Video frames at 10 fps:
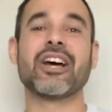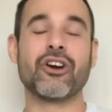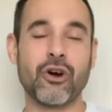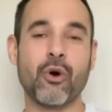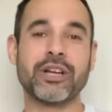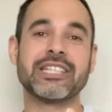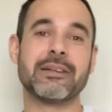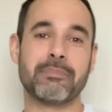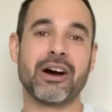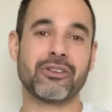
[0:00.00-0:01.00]
according to
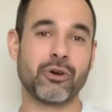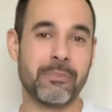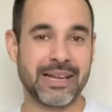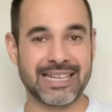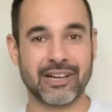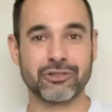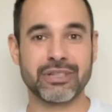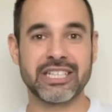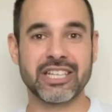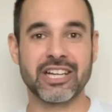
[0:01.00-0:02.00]
Buckthorpe et al.'s
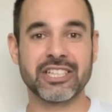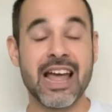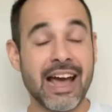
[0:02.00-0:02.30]
research.